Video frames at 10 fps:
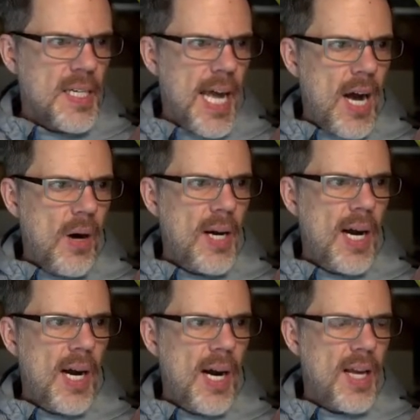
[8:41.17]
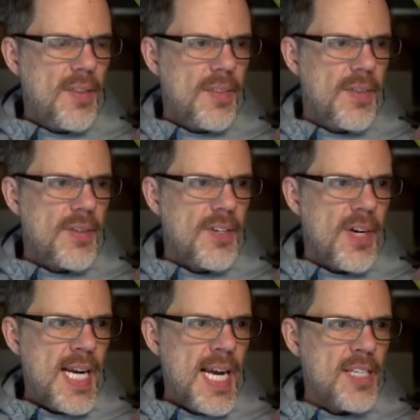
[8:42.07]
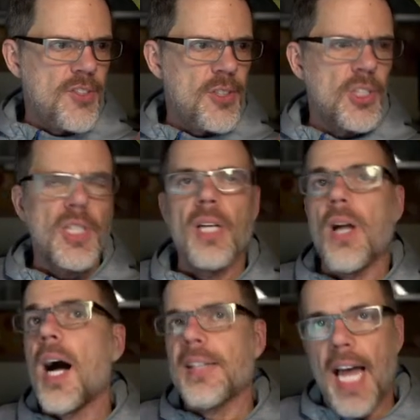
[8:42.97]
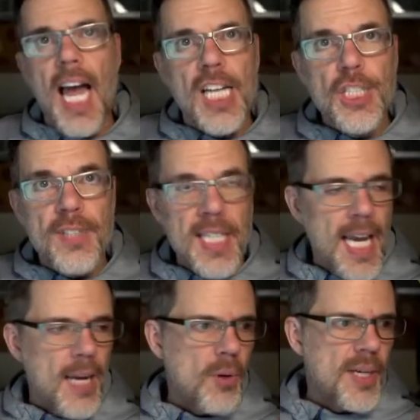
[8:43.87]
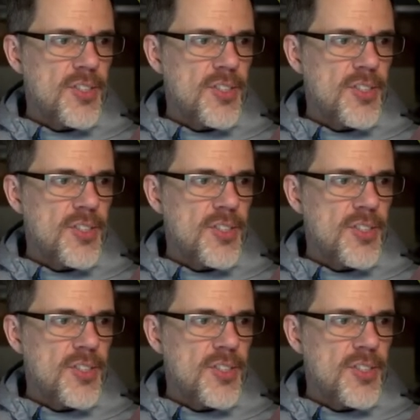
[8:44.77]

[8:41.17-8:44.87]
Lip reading: Now, your hand is usually along the edge of a table,